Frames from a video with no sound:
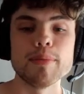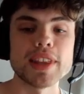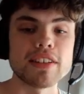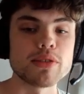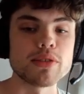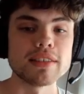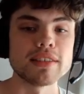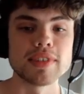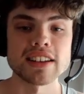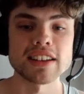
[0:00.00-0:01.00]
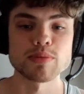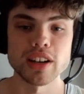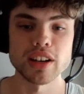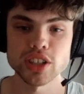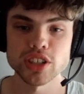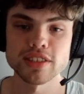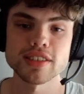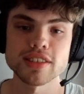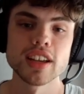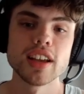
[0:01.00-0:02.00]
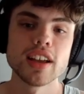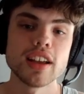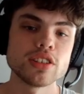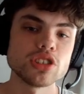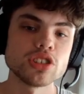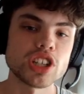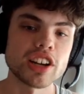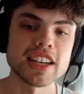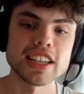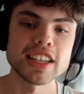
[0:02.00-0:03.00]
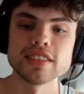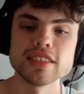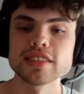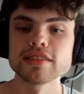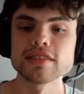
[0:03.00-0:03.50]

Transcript: There you can ask me any questions, share ideas,